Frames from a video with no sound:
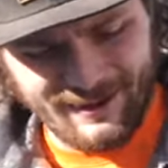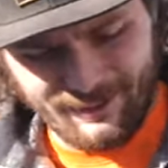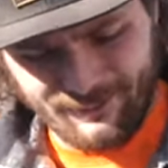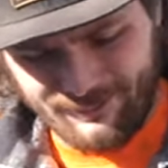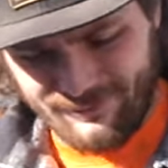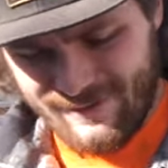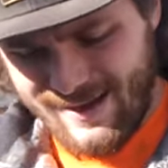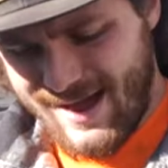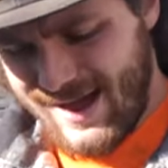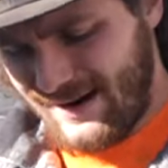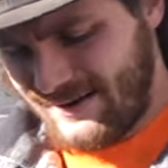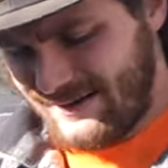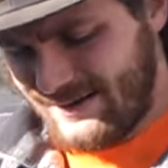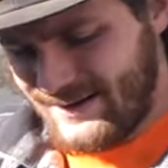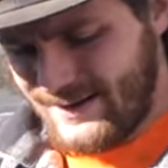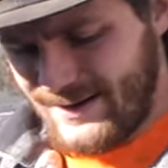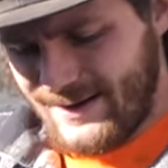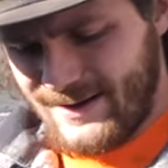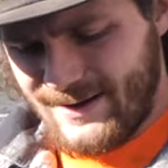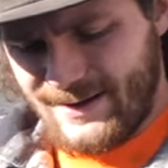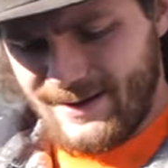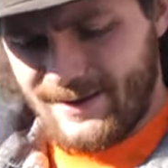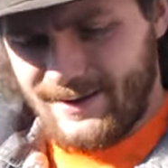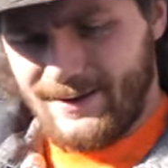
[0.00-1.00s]
in fact,
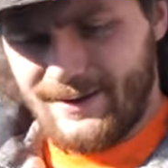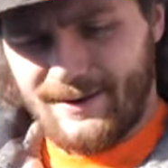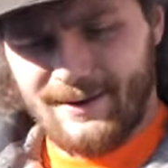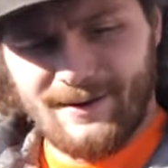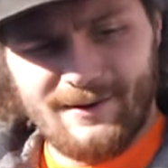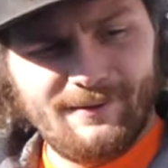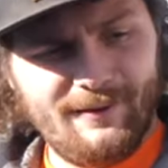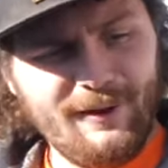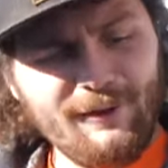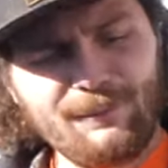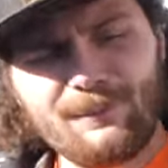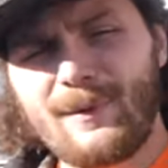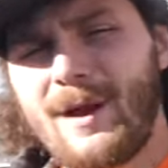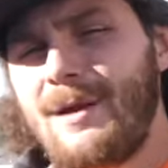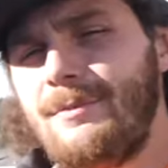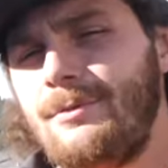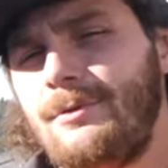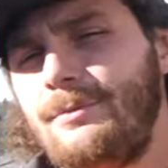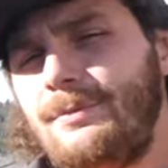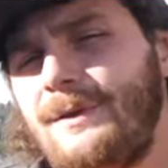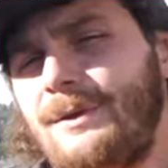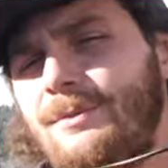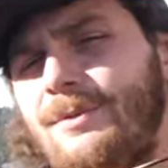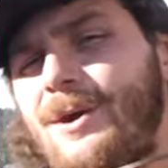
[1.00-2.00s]
this
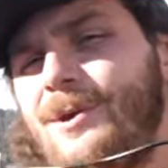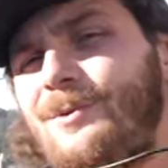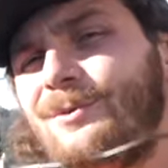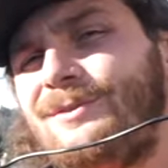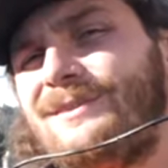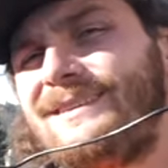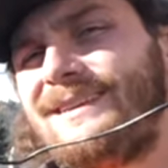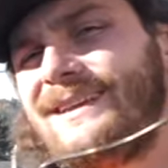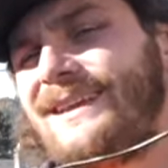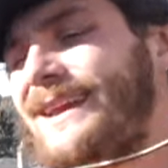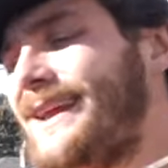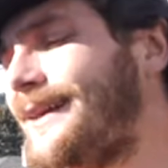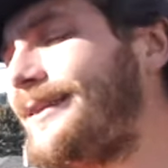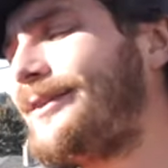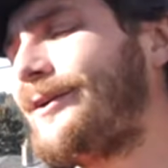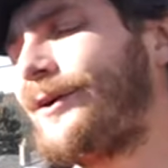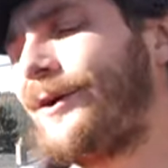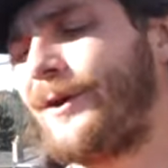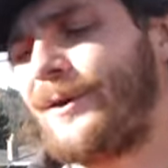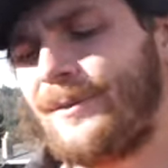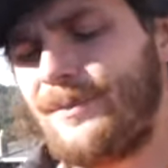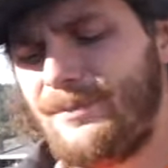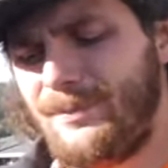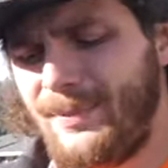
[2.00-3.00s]
probably won't
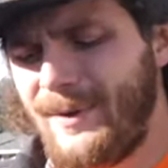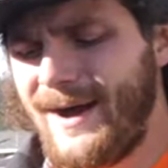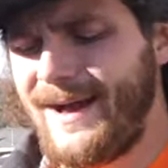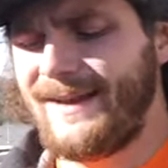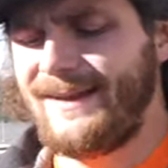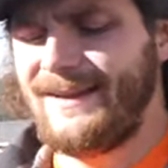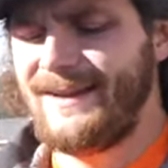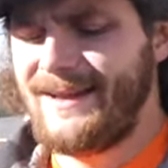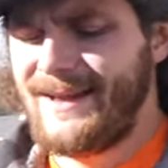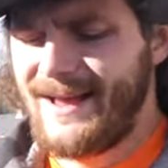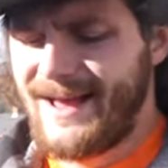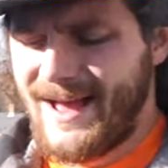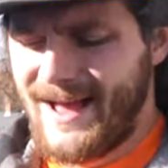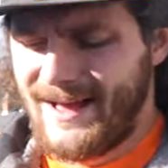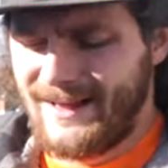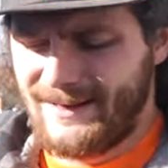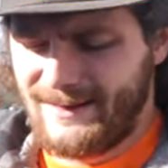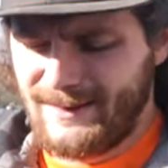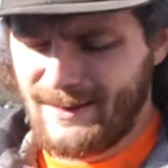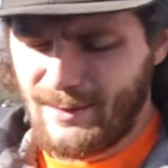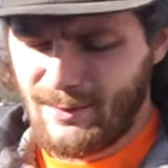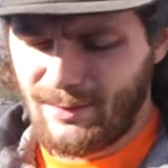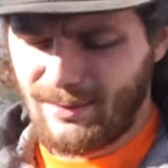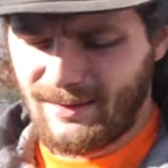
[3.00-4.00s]
either, but at
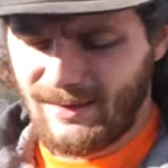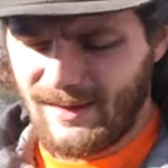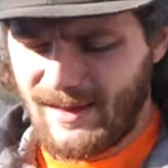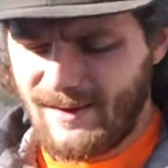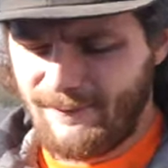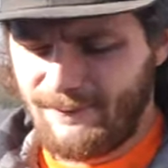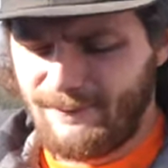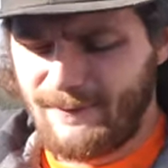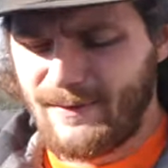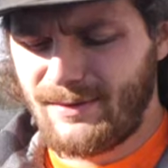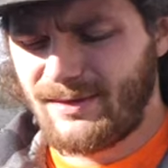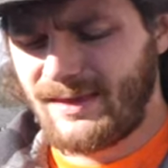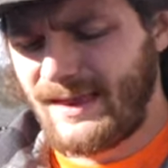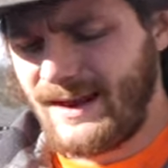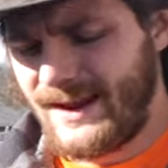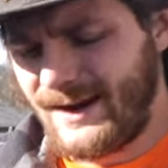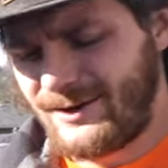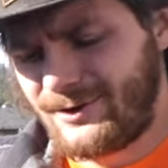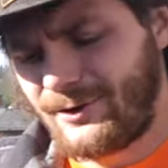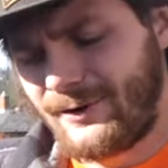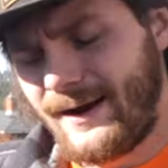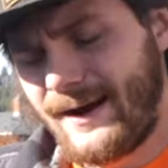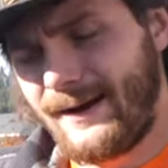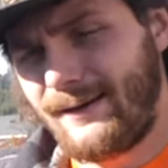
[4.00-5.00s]
least if this
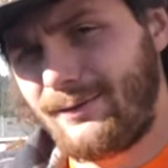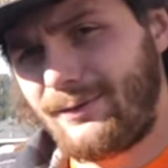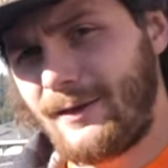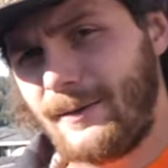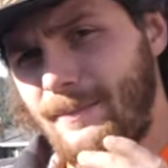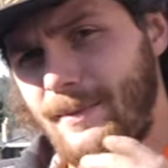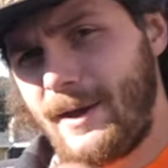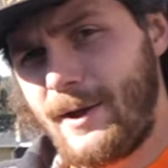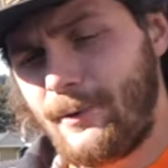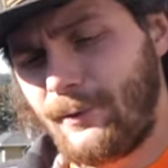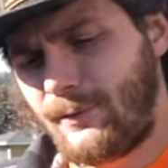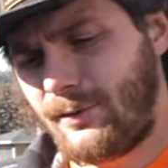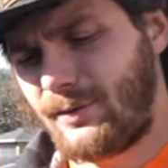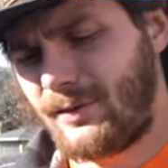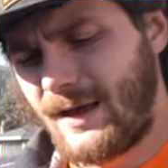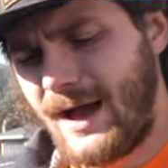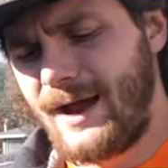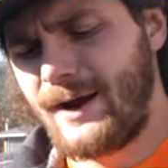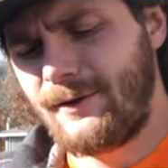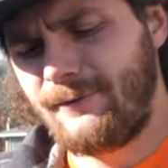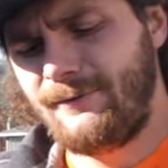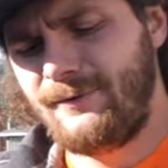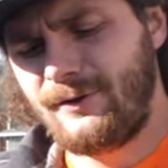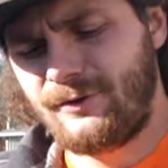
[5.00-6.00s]
connector ends up
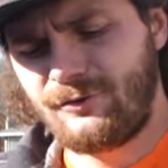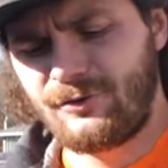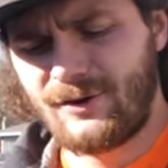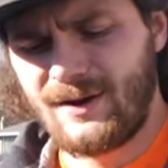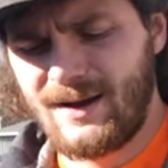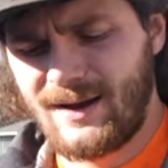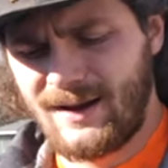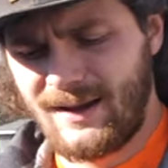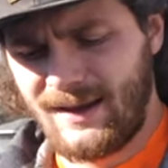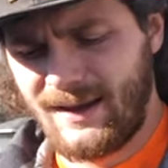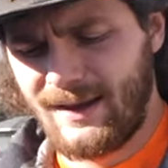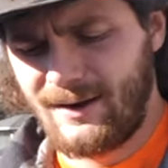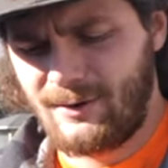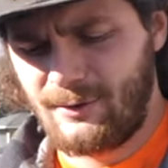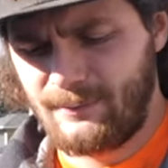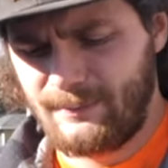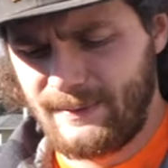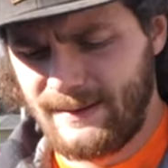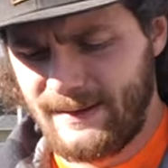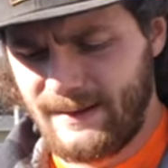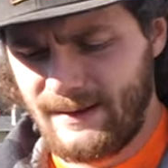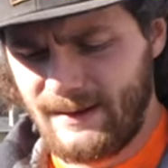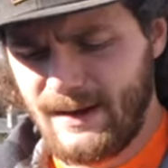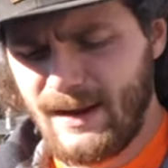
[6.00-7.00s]
outside of the truck, it'll
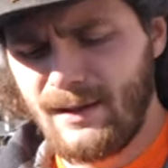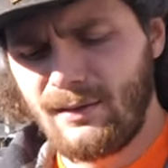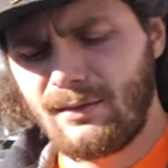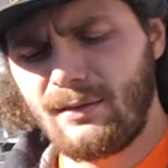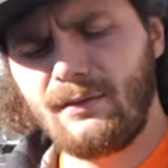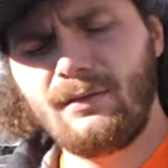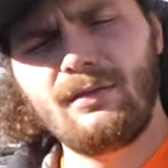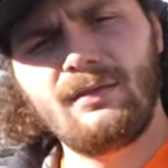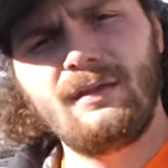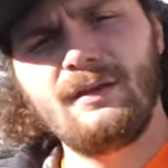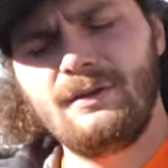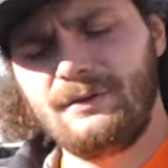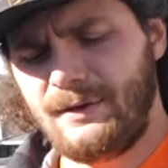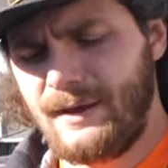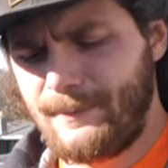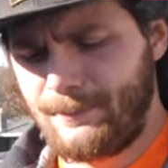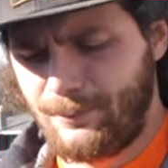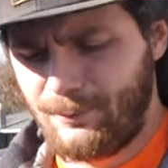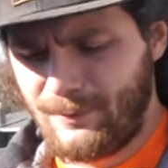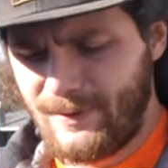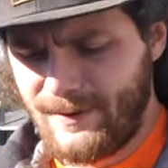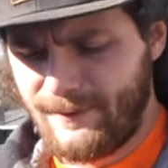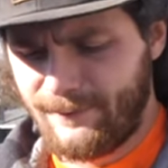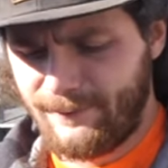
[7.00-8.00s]
be nice and sealed up
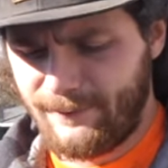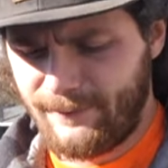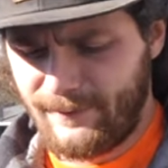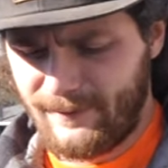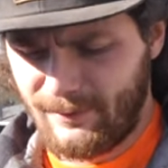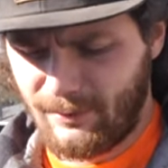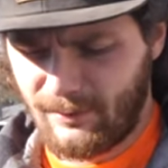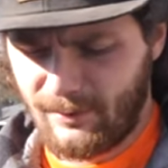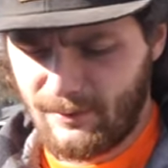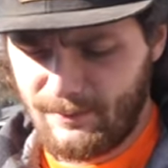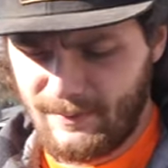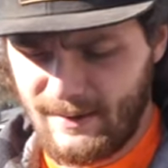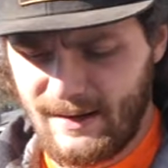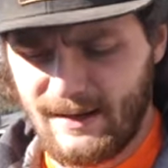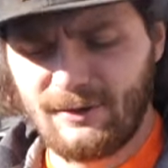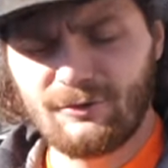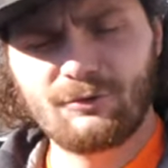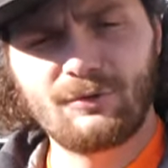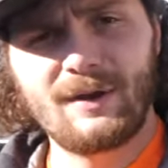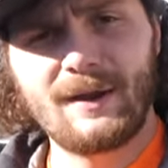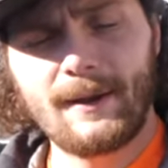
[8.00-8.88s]
with some heat.